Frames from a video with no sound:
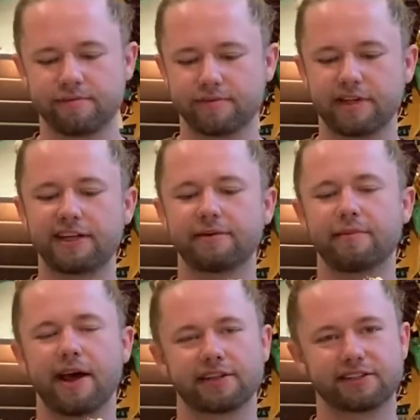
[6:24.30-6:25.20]
Eton
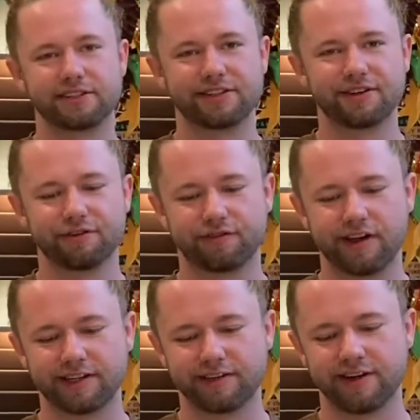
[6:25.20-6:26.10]
Mess on a
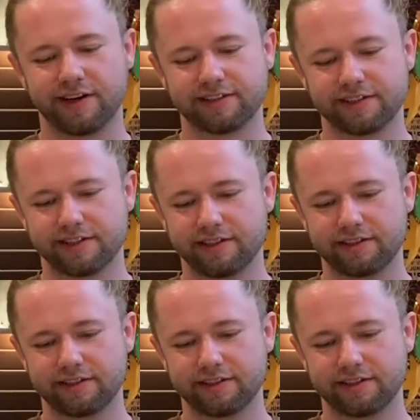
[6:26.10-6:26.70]
Friday night